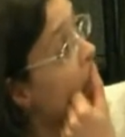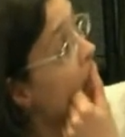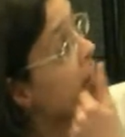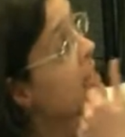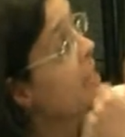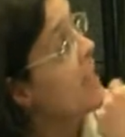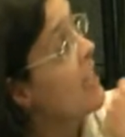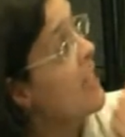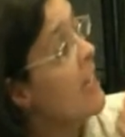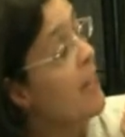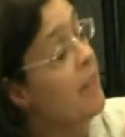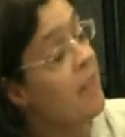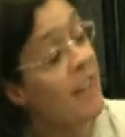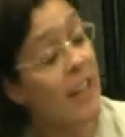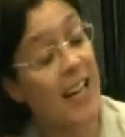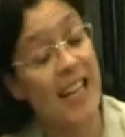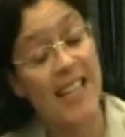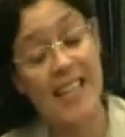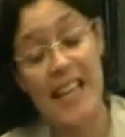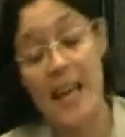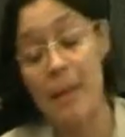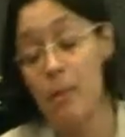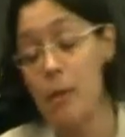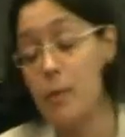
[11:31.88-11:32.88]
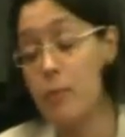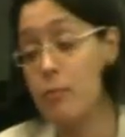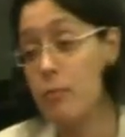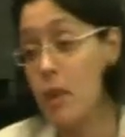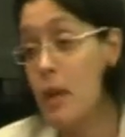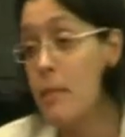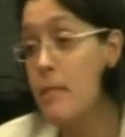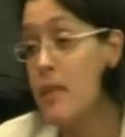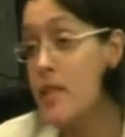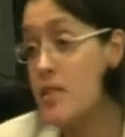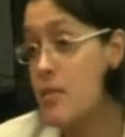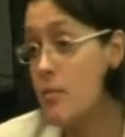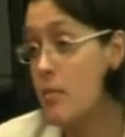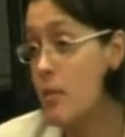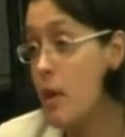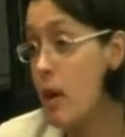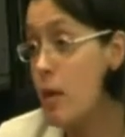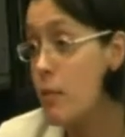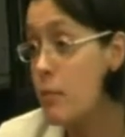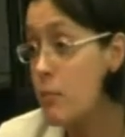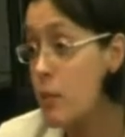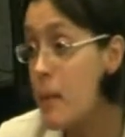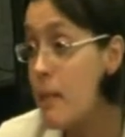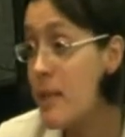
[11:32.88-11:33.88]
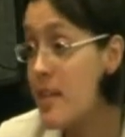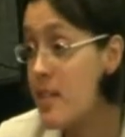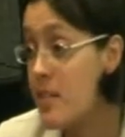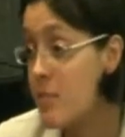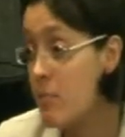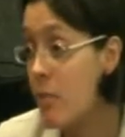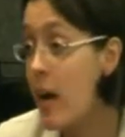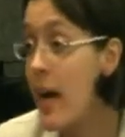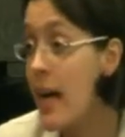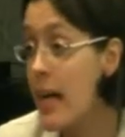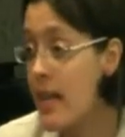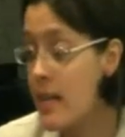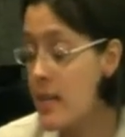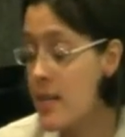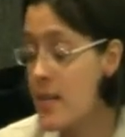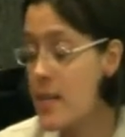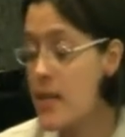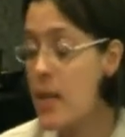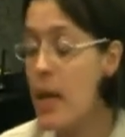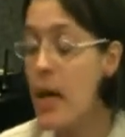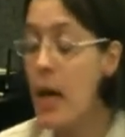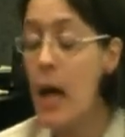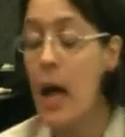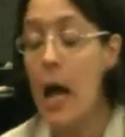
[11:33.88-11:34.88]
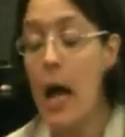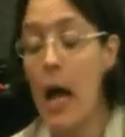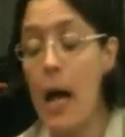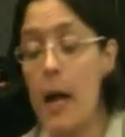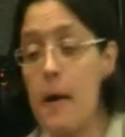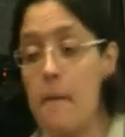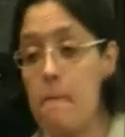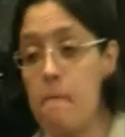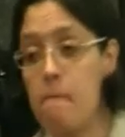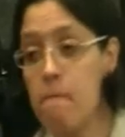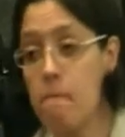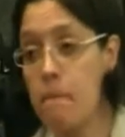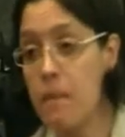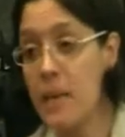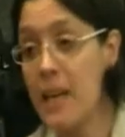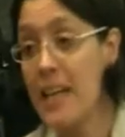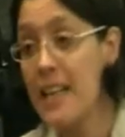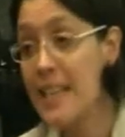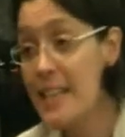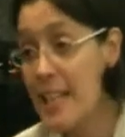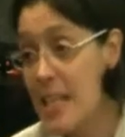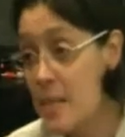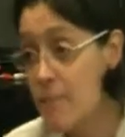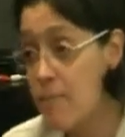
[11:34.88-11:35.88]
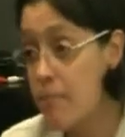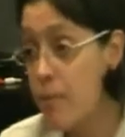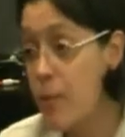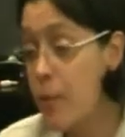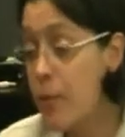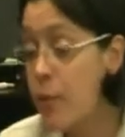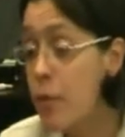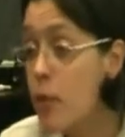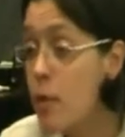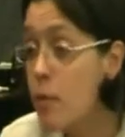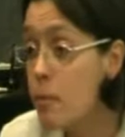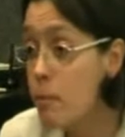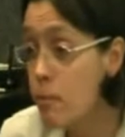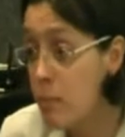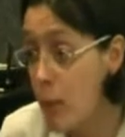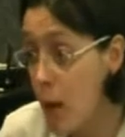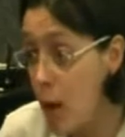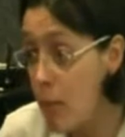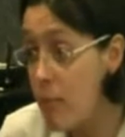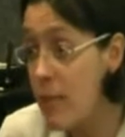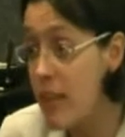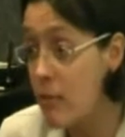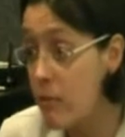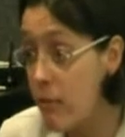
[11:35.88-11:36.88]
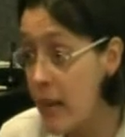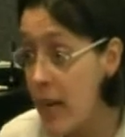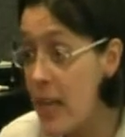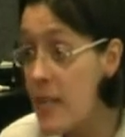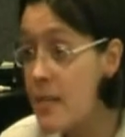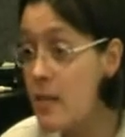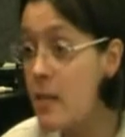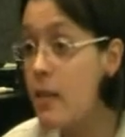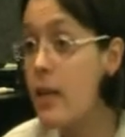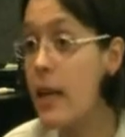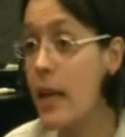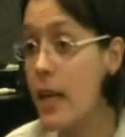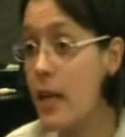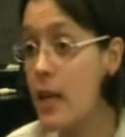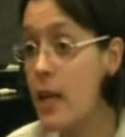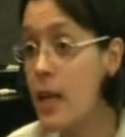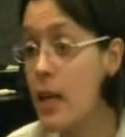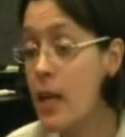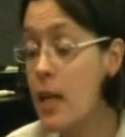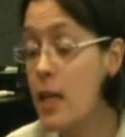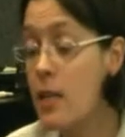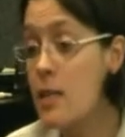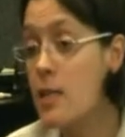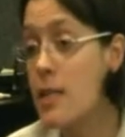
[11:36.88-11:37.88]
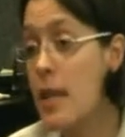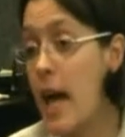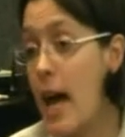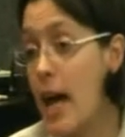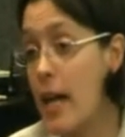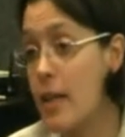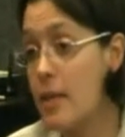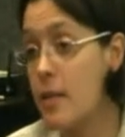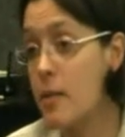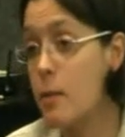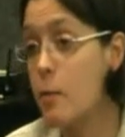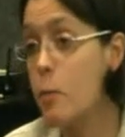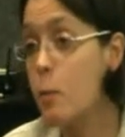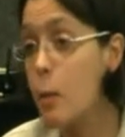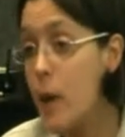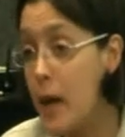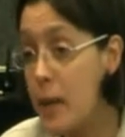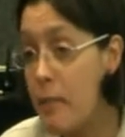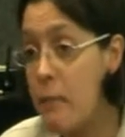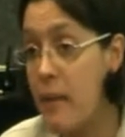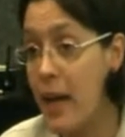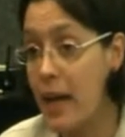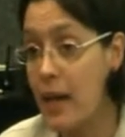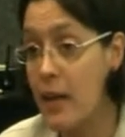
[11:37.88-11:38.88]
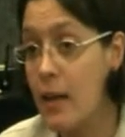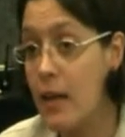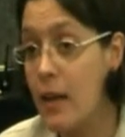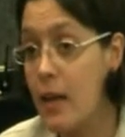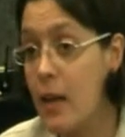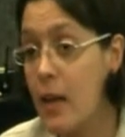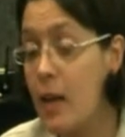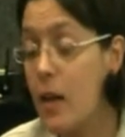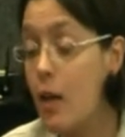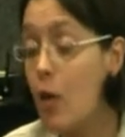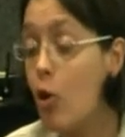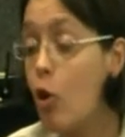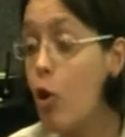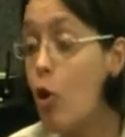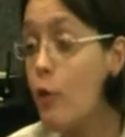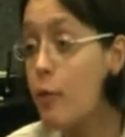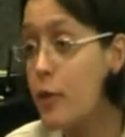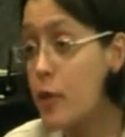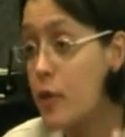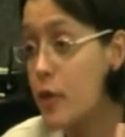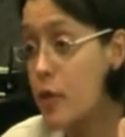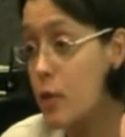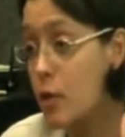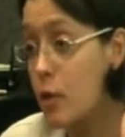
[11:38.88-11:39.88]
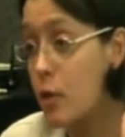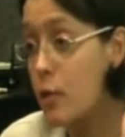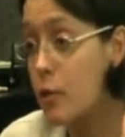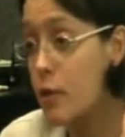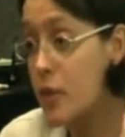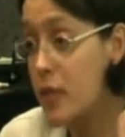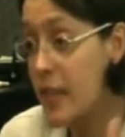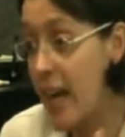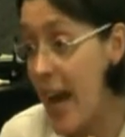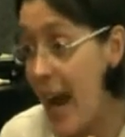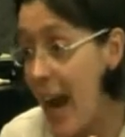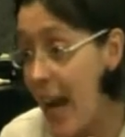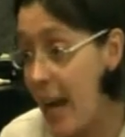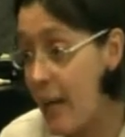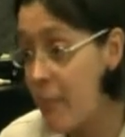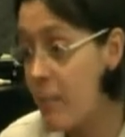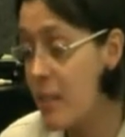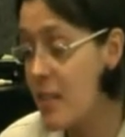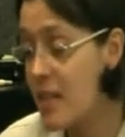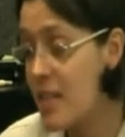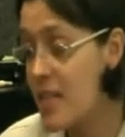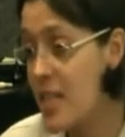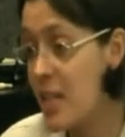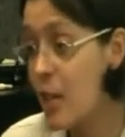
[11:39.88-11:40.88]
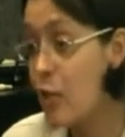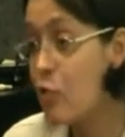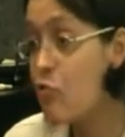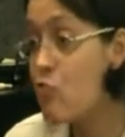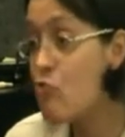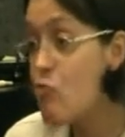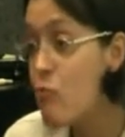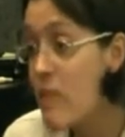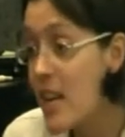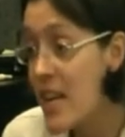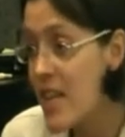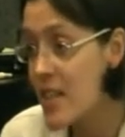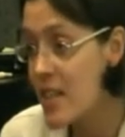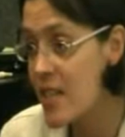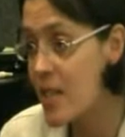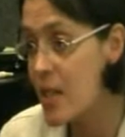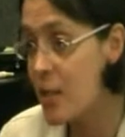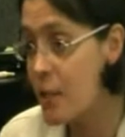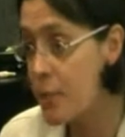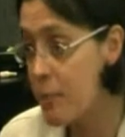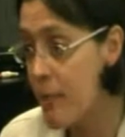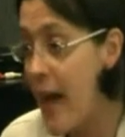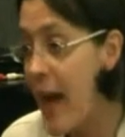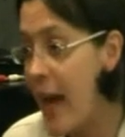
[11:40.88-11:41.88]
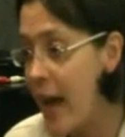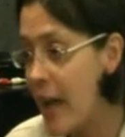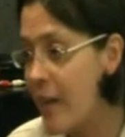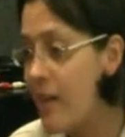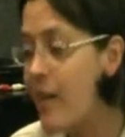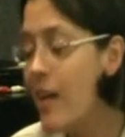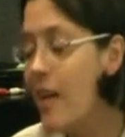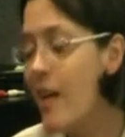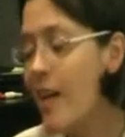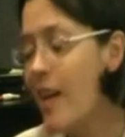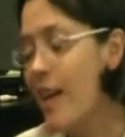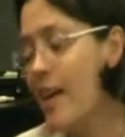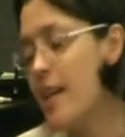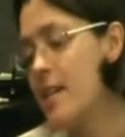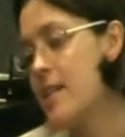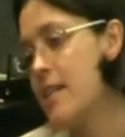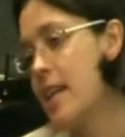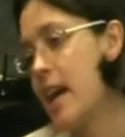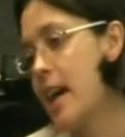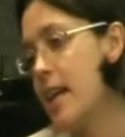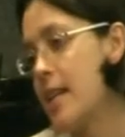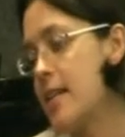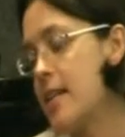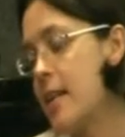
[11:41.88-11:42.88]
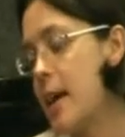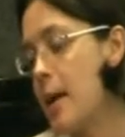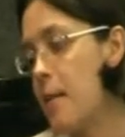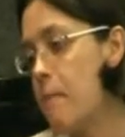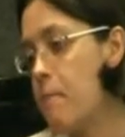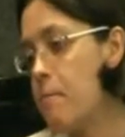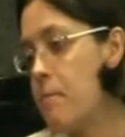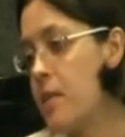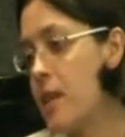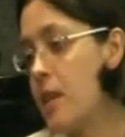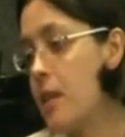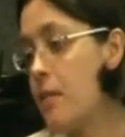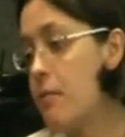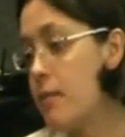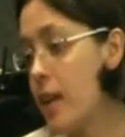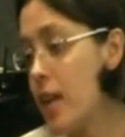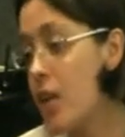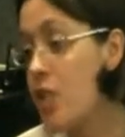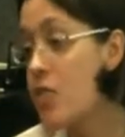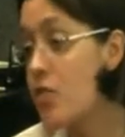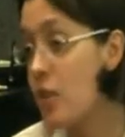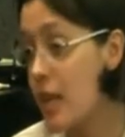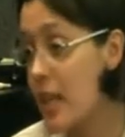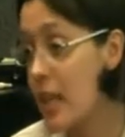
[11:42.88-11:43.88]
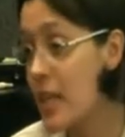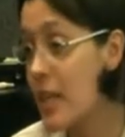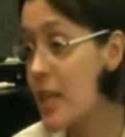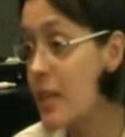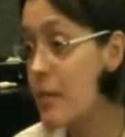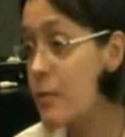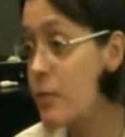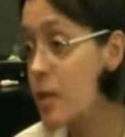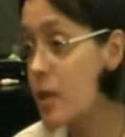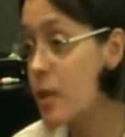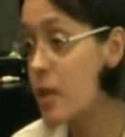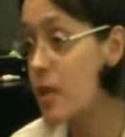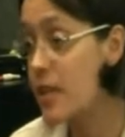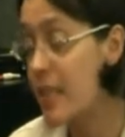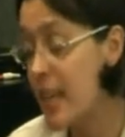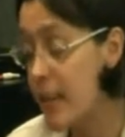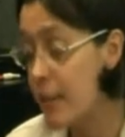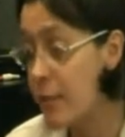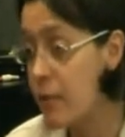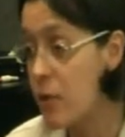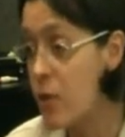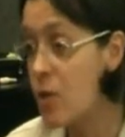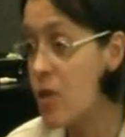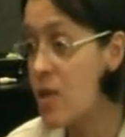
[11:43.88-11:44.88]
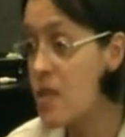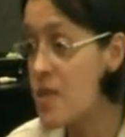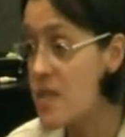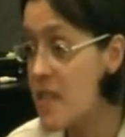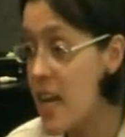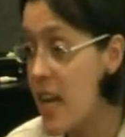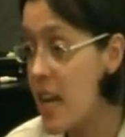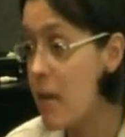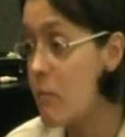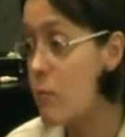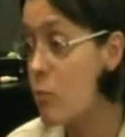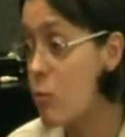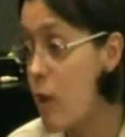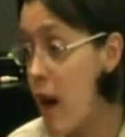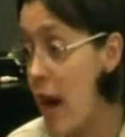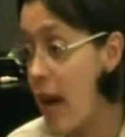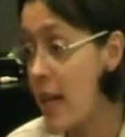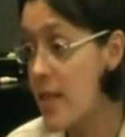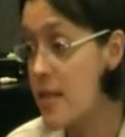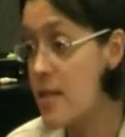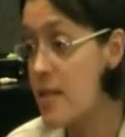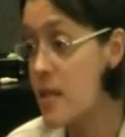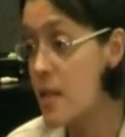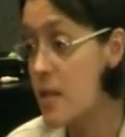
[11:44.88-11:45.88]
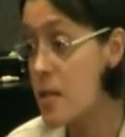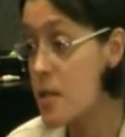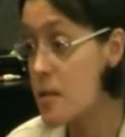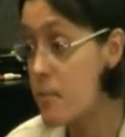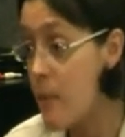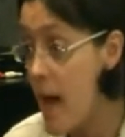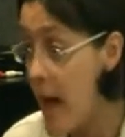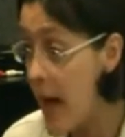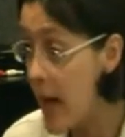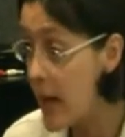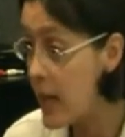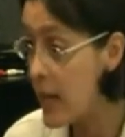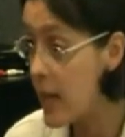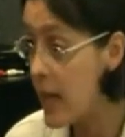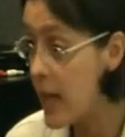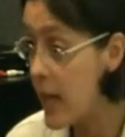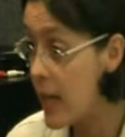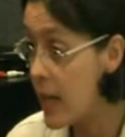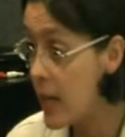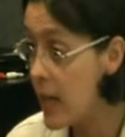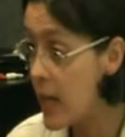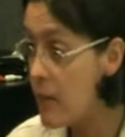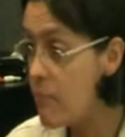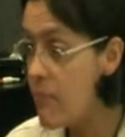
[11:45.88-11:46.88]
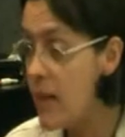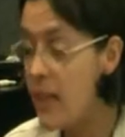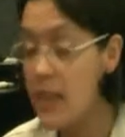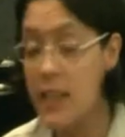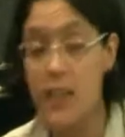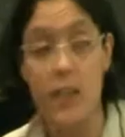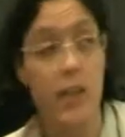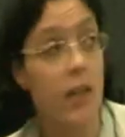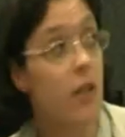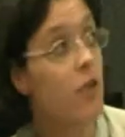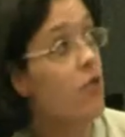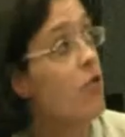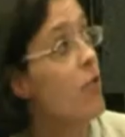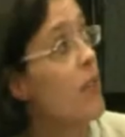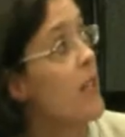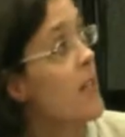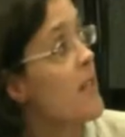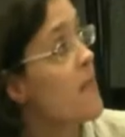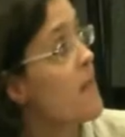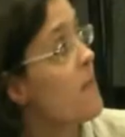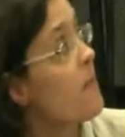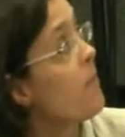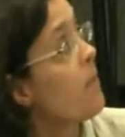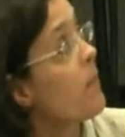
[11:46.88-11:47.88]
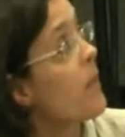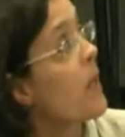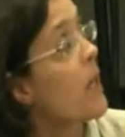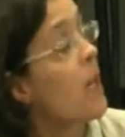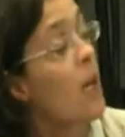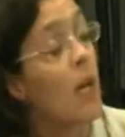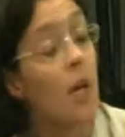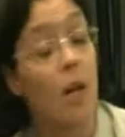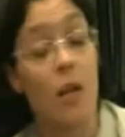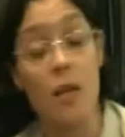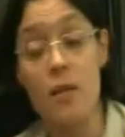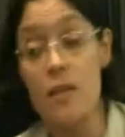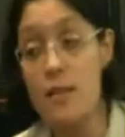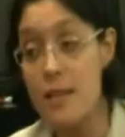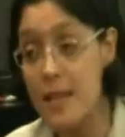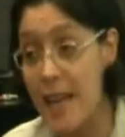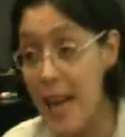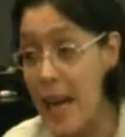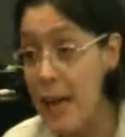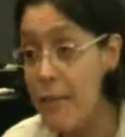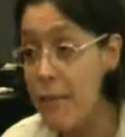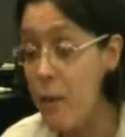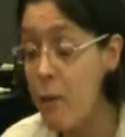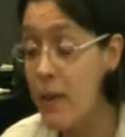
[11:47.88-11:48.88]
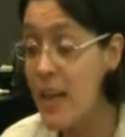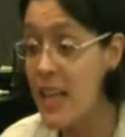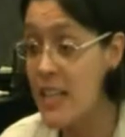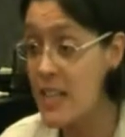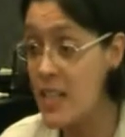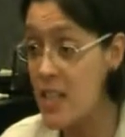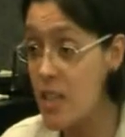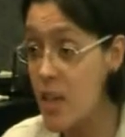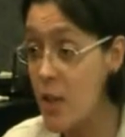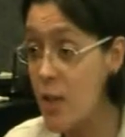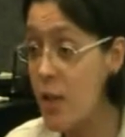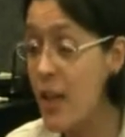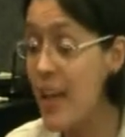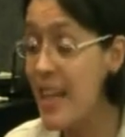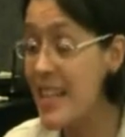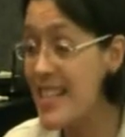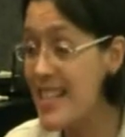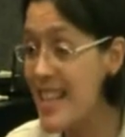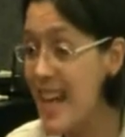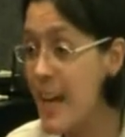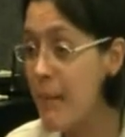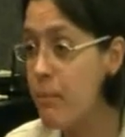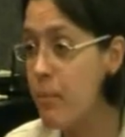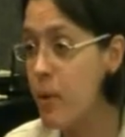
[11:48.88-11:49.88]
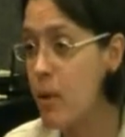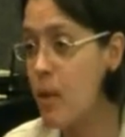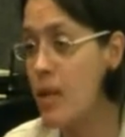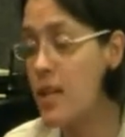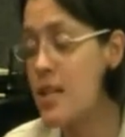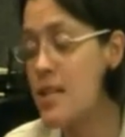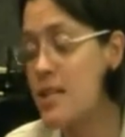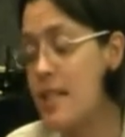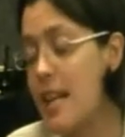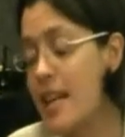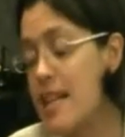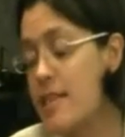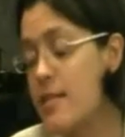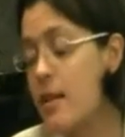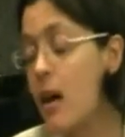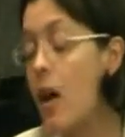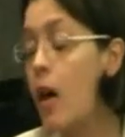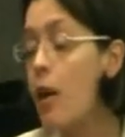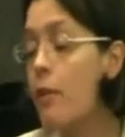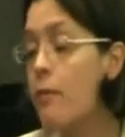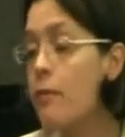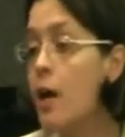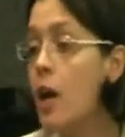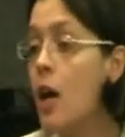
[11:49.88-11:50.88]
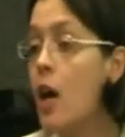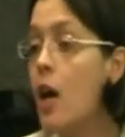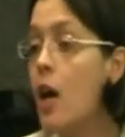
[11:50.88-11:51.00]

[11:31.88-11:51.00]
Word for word: And he gives the example of women's, of women's rights. Um, it is through public reasoning that women over, overcame the reason of man and that um, eventually they were given the same rights as man in, in many countries. Well, slavery is another example, he says, of